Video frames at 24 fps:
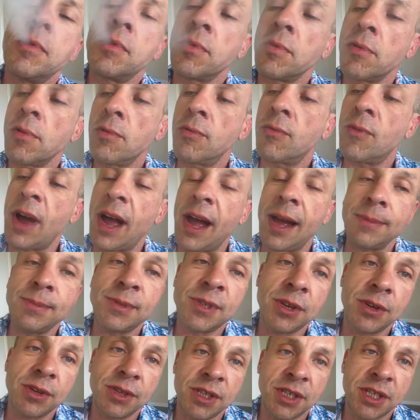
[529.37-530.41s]
Rob
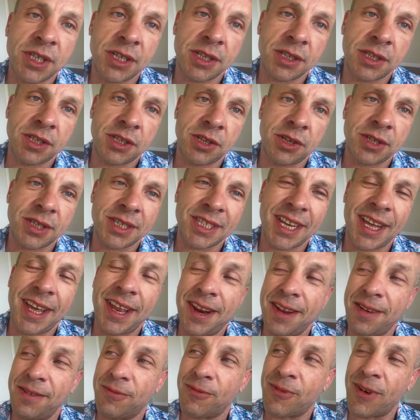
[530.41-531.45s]
sure said
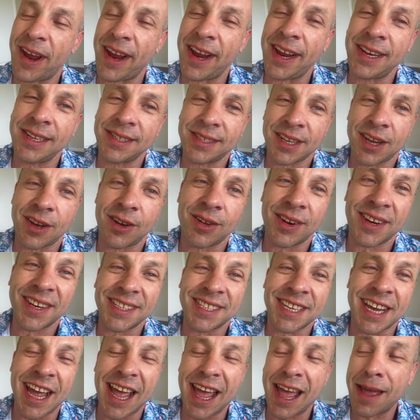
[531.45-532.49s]
it rains all the
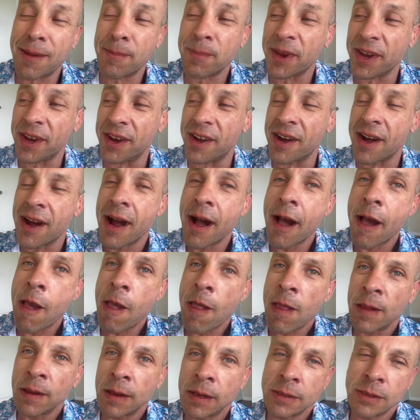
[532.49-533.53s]
time here.
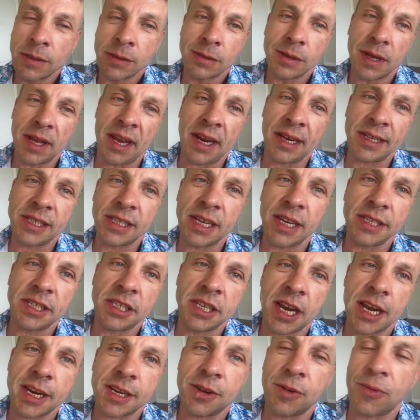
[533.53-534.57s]
And I said,
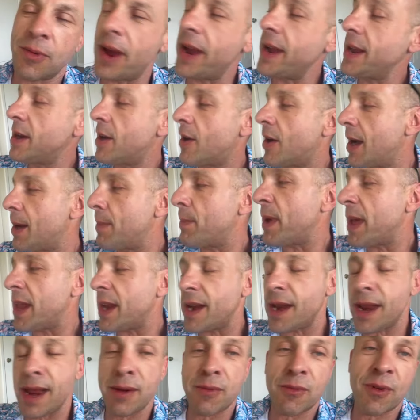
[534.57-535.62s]
check the radar. I bet it
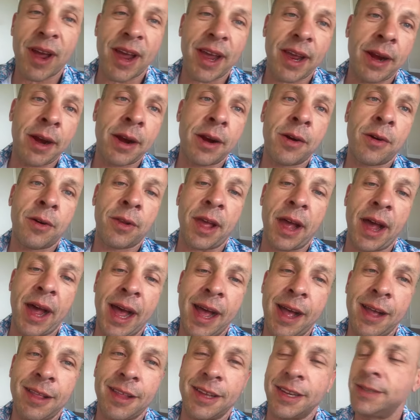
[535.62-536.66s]
ain't raining on the
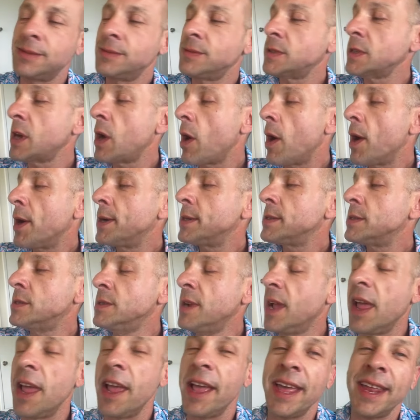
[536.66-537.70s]
island.
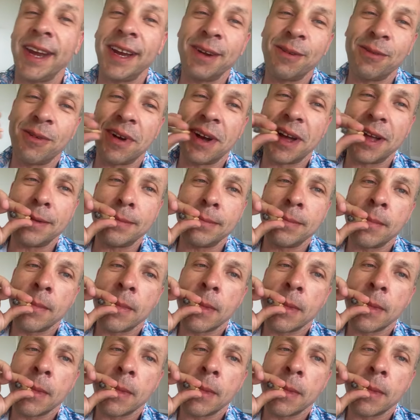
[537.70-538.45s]
And it wasn't.